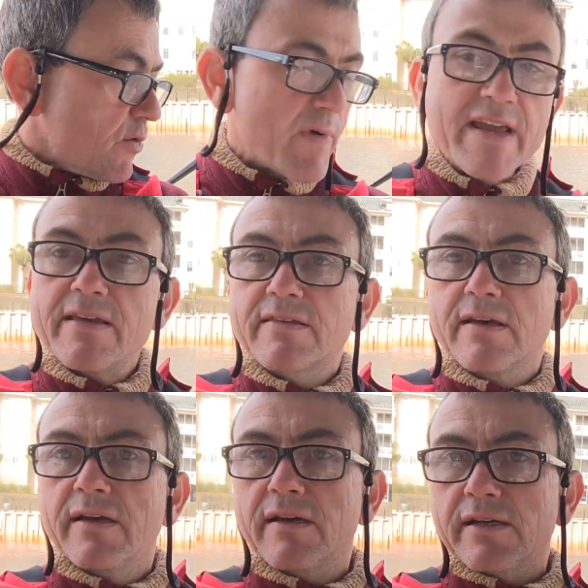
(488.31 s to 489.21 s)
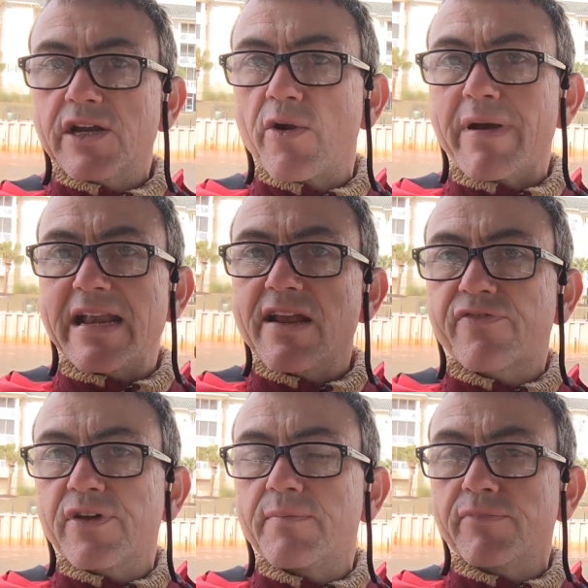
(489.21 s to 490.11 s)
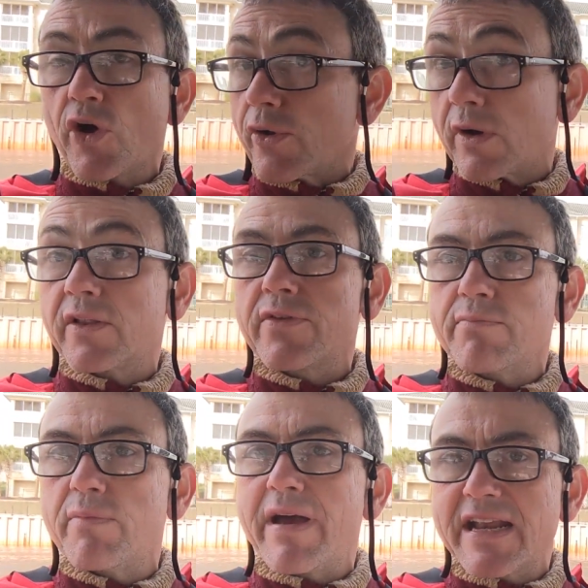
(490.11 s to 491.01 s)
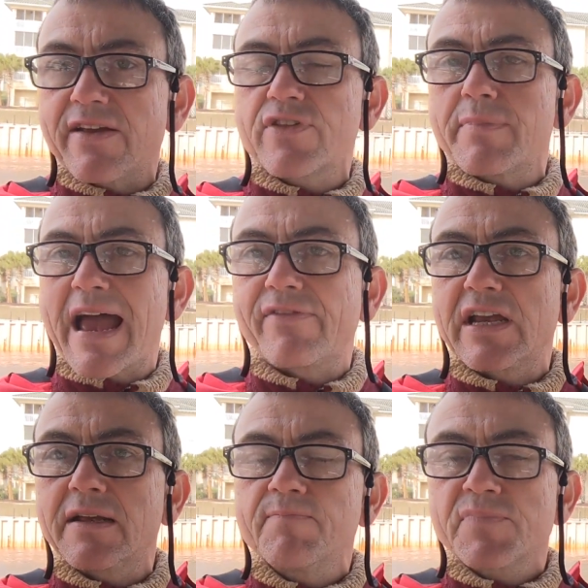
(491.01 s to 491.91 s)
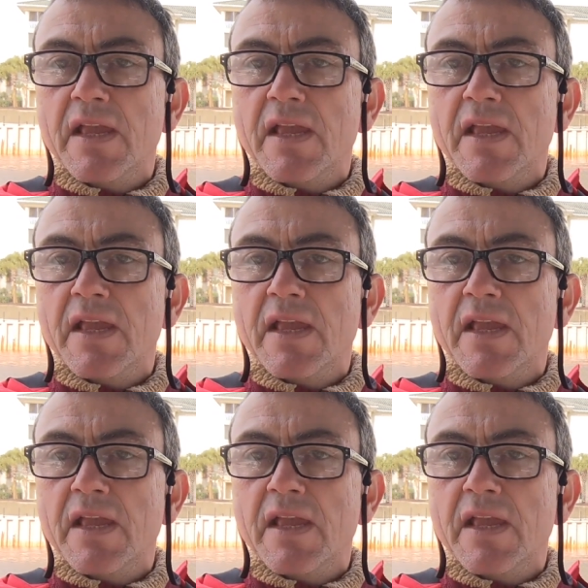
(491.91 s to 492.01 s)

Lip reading: with many of them, not all of them, but many of them having